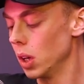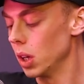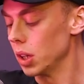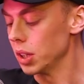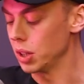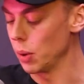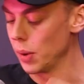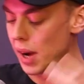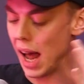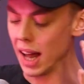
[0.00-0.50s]

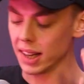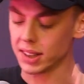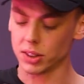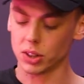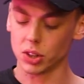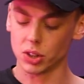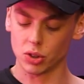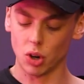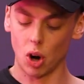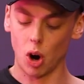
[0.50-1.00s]
So it has
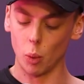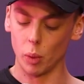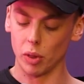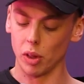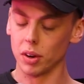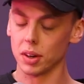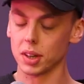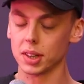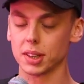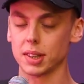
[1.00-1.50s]
to start with
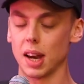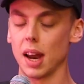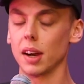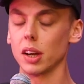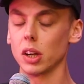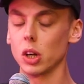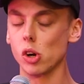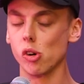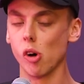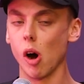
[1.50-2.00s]

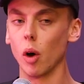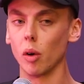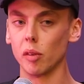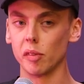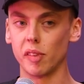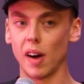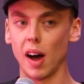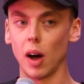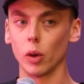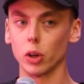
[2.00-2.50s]
understanding your own
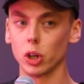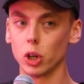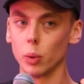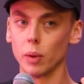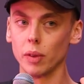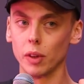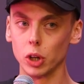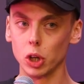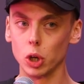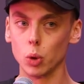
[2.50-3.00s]
value
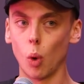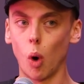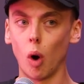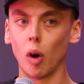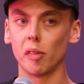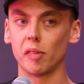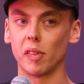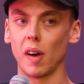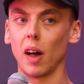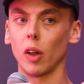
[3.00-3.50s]
and that you
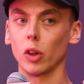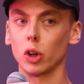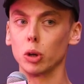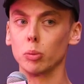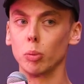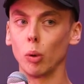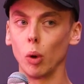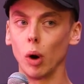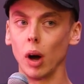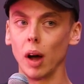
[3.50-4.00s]
are
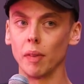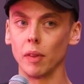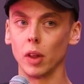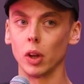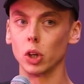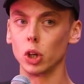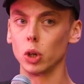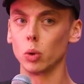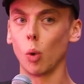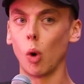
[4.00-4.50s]
valuable and
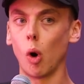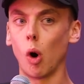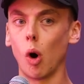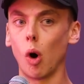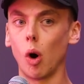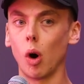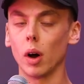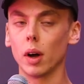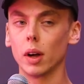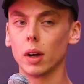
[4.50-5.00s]
that you
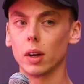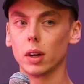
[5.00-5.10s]
are